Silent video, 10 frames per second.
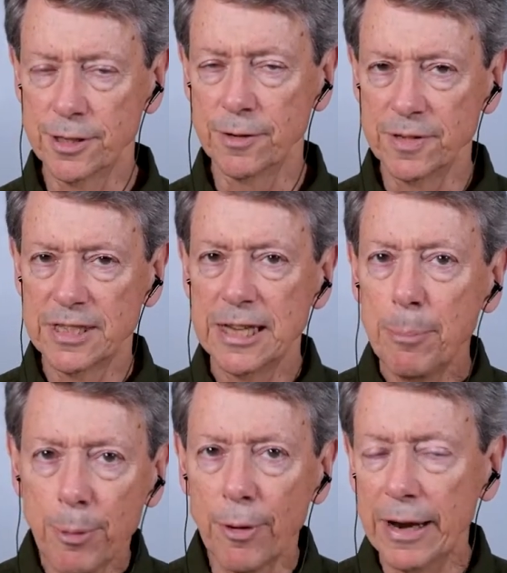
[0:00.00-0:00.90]
of
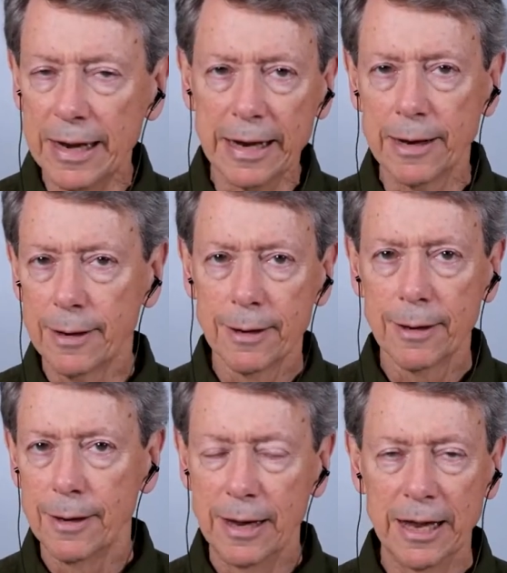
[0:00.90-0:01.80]
separating
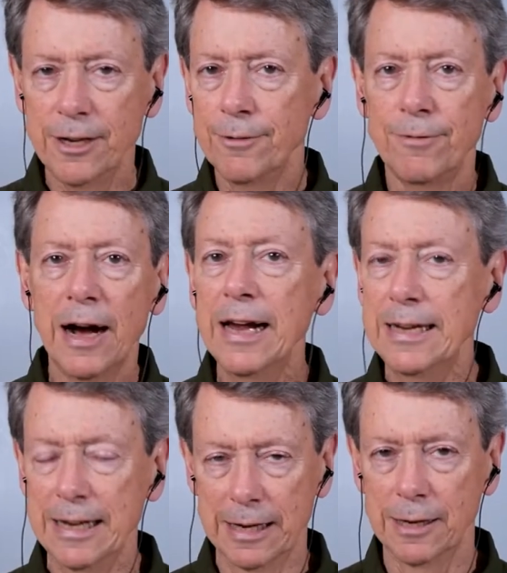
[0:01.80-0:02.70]
and dividing